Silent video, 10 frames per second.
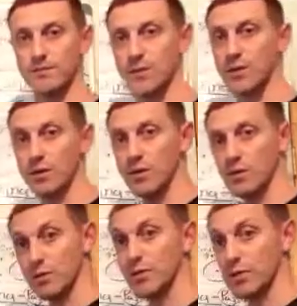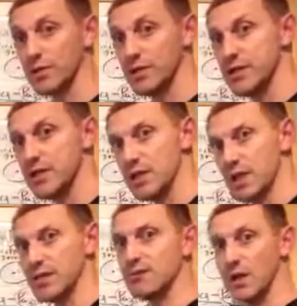So they're legit.
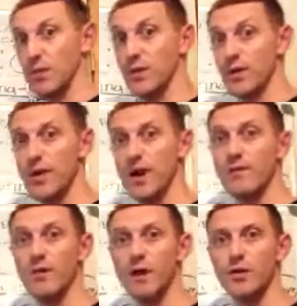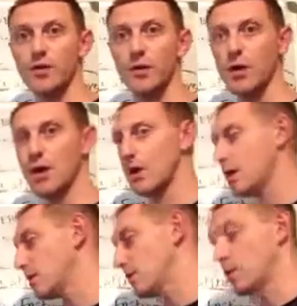They've been around forever.
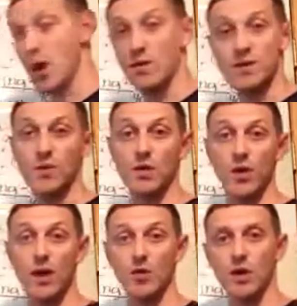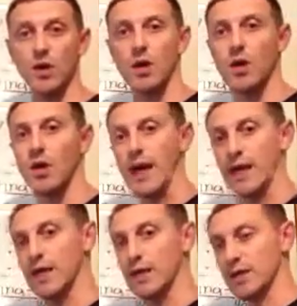They'll always be around,
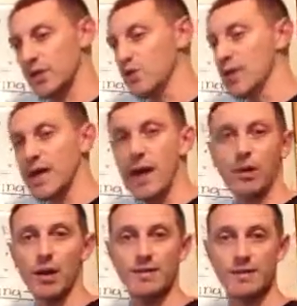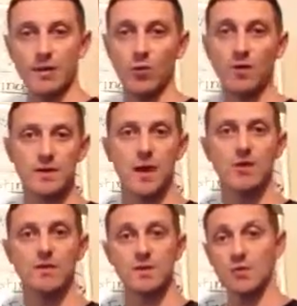and you can capitalize on wealth
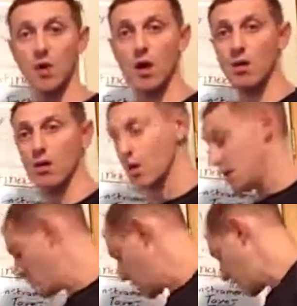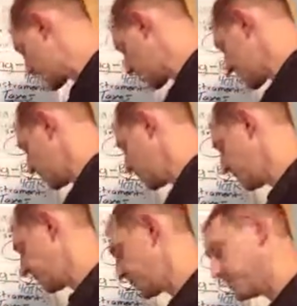cycles as well, especially
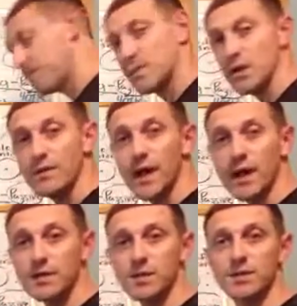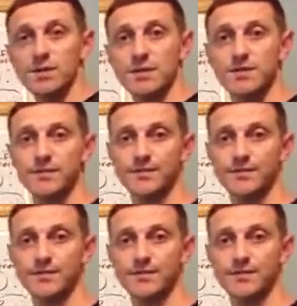if you got insurance.